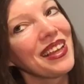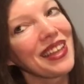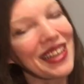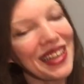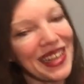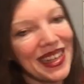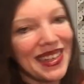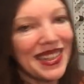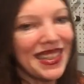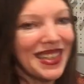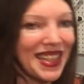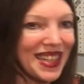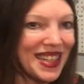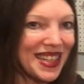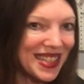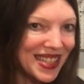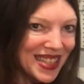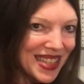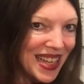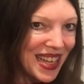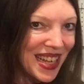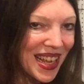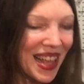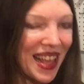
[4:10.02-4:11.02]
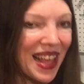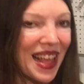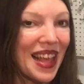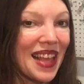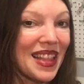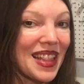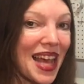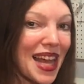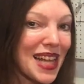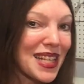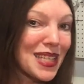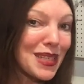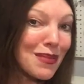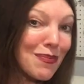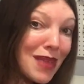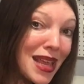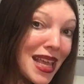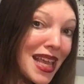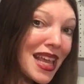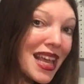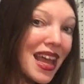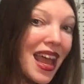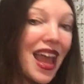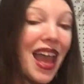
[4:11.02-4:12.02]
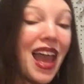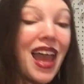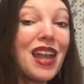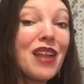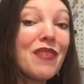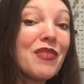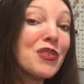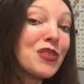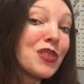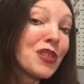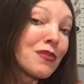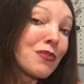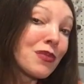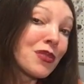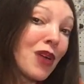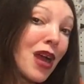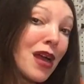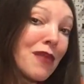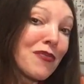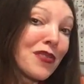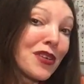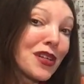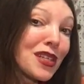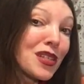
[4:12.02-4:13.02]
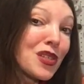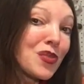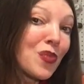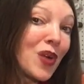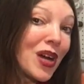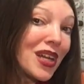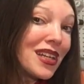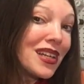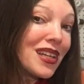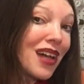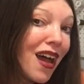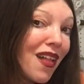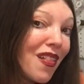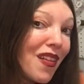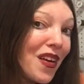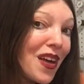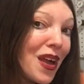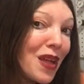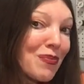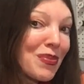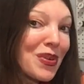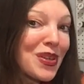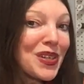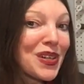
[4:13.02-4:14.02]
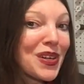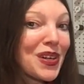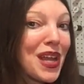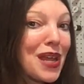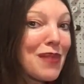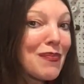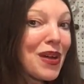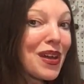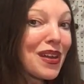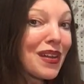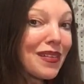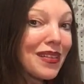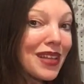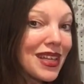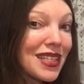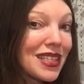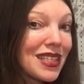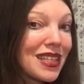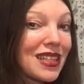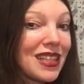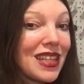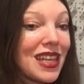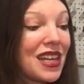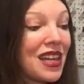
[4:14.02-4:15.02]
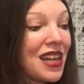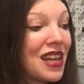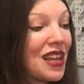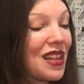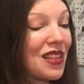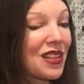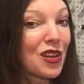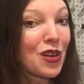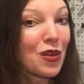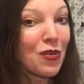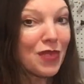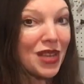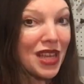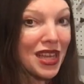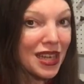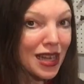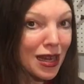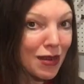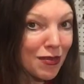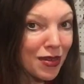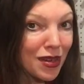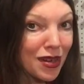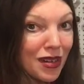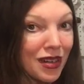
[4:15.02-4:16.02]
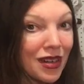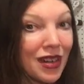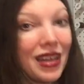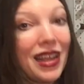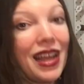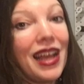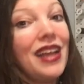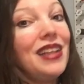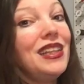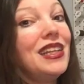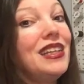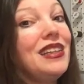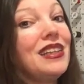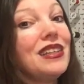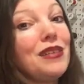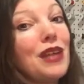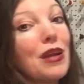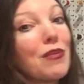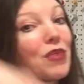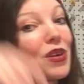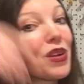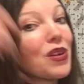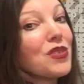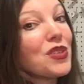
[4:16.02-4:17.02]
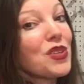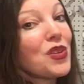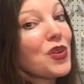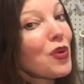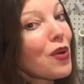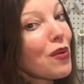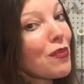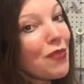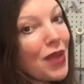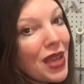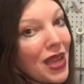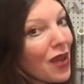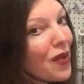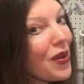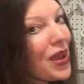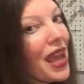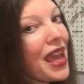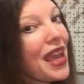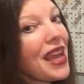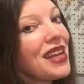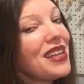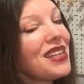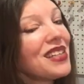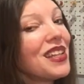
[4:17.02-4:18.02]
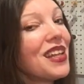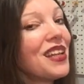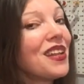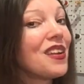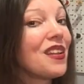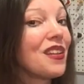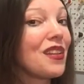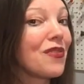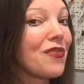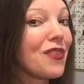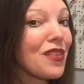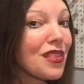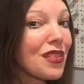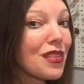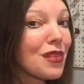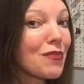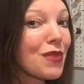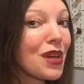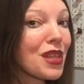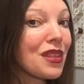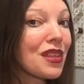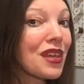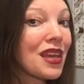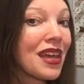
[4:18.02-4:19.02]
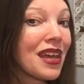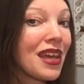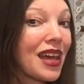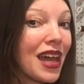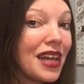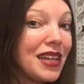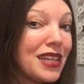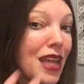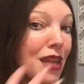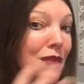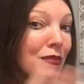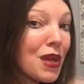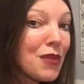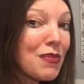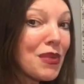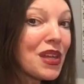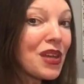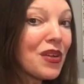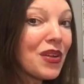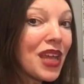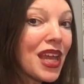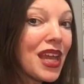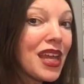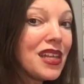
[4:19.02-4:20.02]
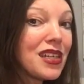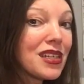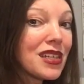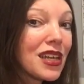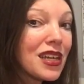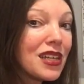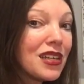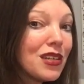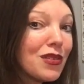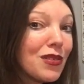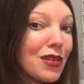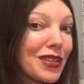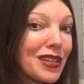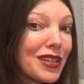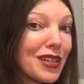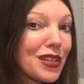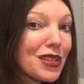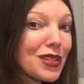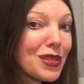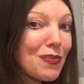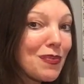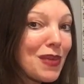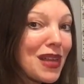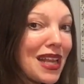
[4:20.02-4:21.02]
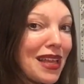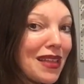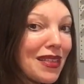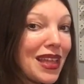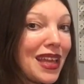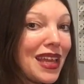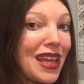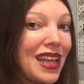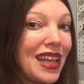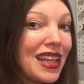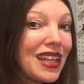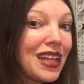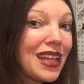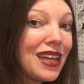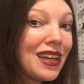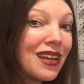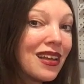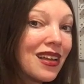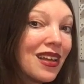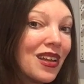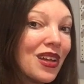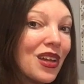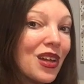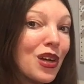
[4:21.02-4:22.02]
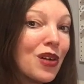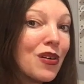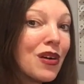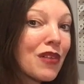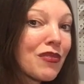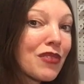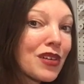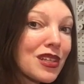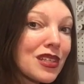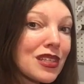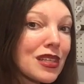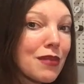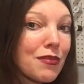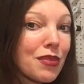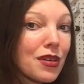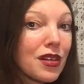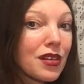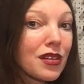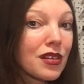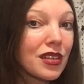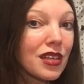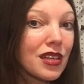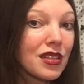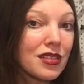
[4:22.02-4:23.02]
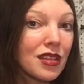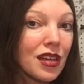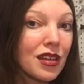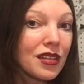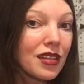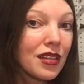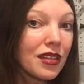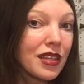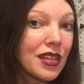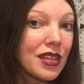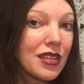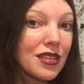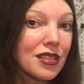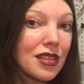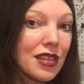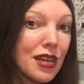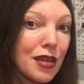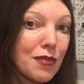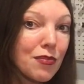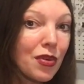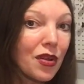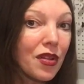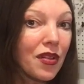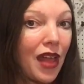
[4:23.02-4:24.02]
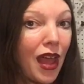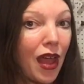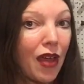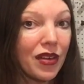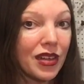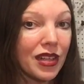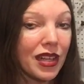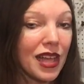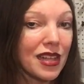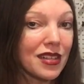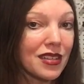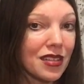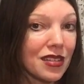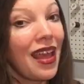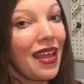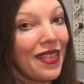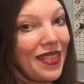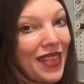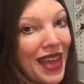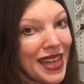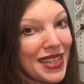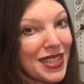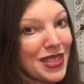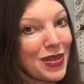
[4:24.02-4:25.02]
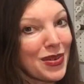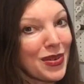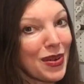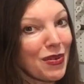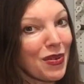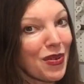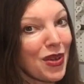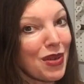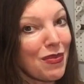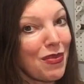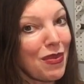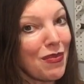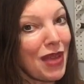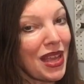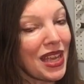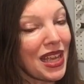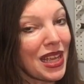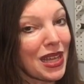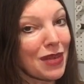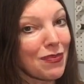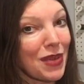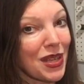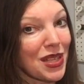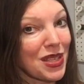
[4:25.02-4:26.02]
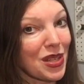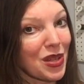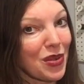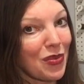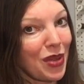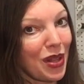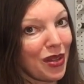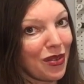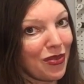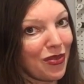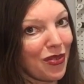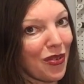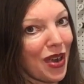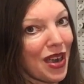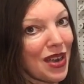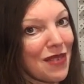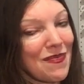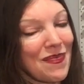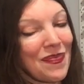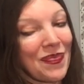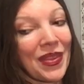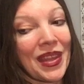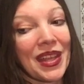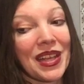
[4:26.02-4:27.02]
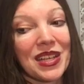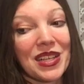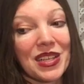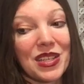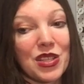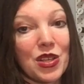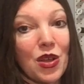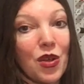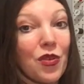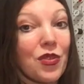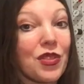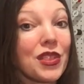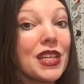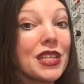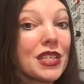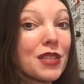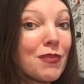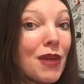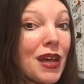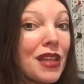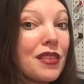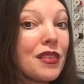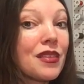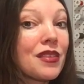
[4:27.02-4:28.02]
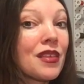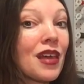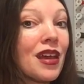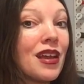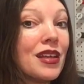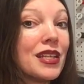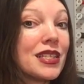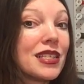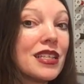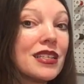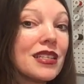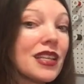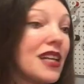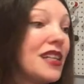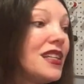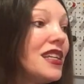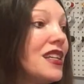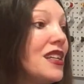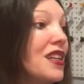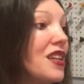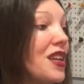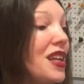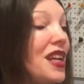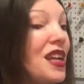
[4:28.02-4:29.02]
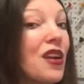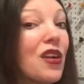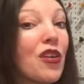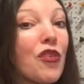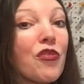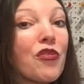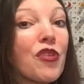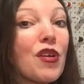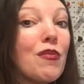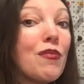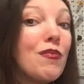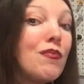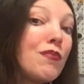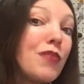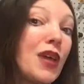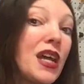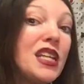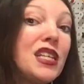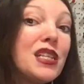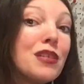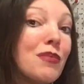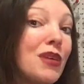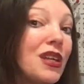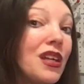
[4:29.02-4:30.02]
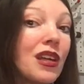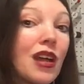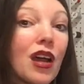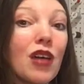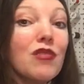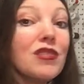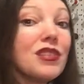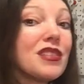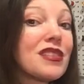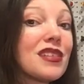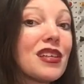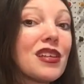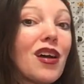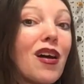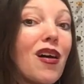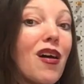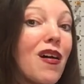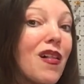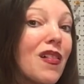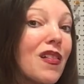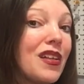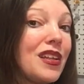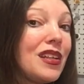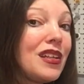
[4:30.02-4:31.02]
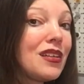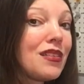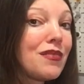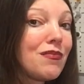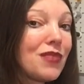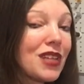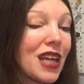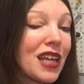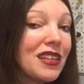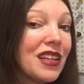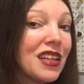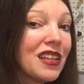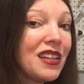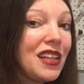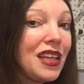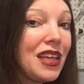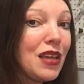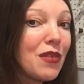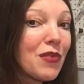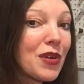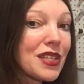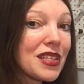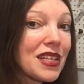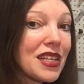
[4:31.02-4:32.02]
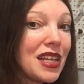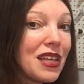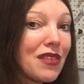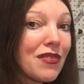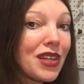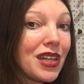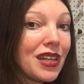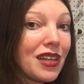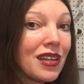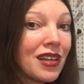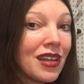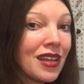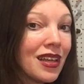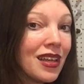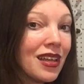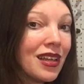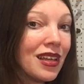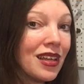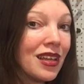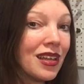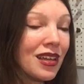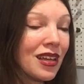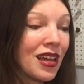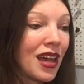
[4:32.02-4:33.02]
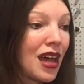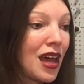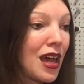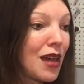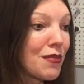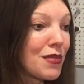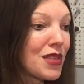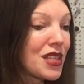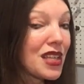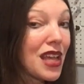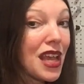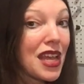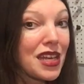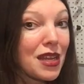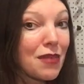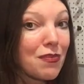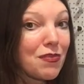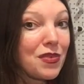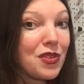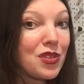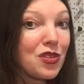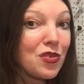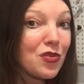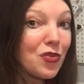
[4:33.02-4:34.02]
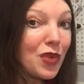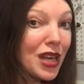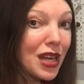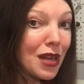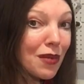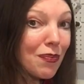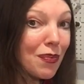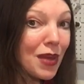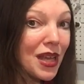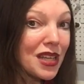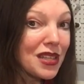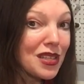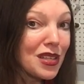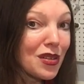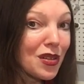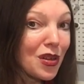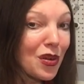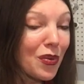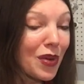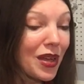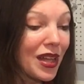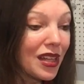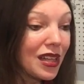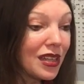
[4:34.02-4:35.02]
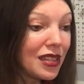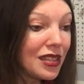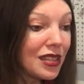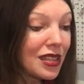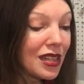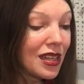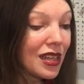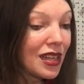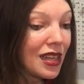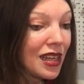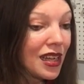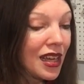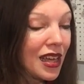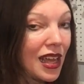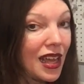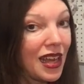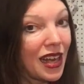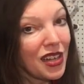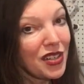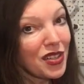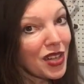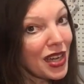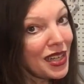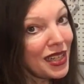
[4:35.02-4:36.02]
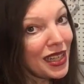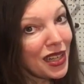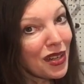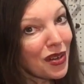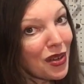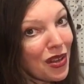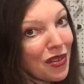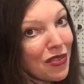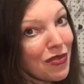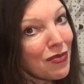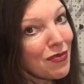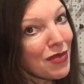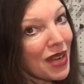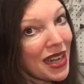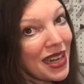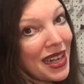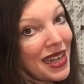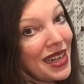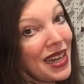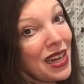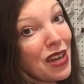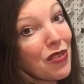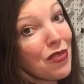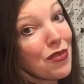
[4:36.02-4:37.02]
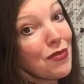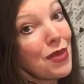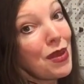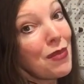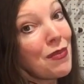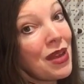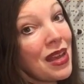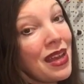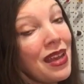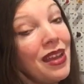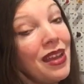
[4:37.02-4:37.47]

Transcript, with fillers: E T T. That's me. And if you subscribe for just $1, I'll put your name on a list and then there will be a number and then the number goes into a bingo cage. And then on the 5th of the month, I take my bingo cage and I do a little spinny thing. And then whoever's number is on the list that I pull out, that's, that's who I'm going to be making a pixel quilt for. So this month, since I didn't hear from Benjamin Coates at all, and technically he wasn't even um, signed up to win a pixel quilt, and I tried to get a hold of him, but I didn't hear from him,